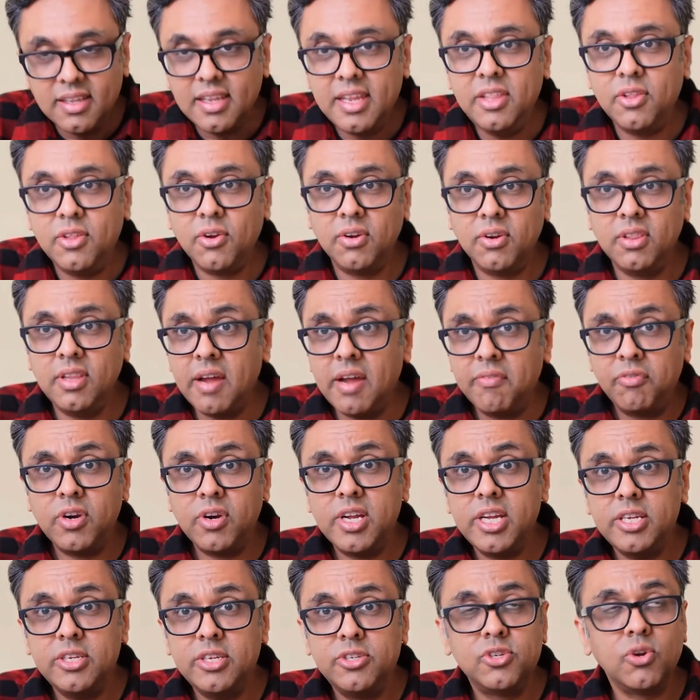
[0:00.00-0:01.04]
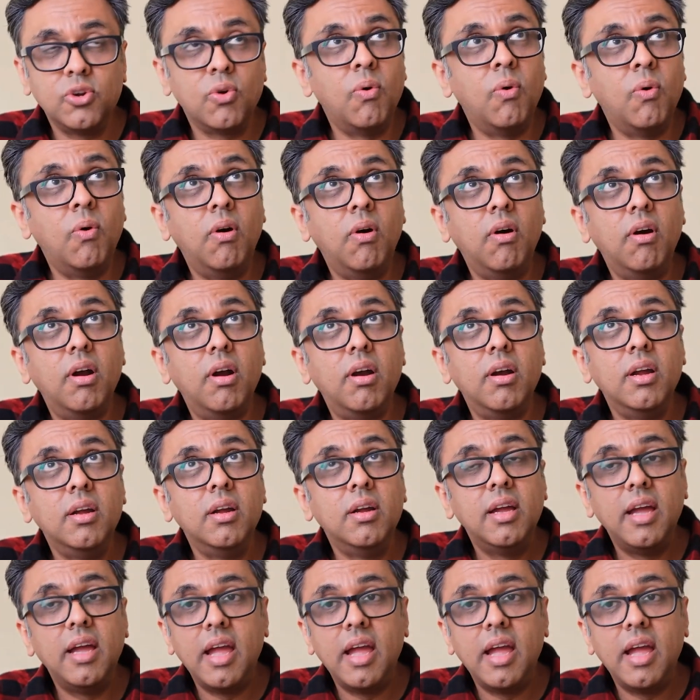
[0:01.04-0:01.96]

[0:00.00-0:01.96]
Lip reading: either leverage or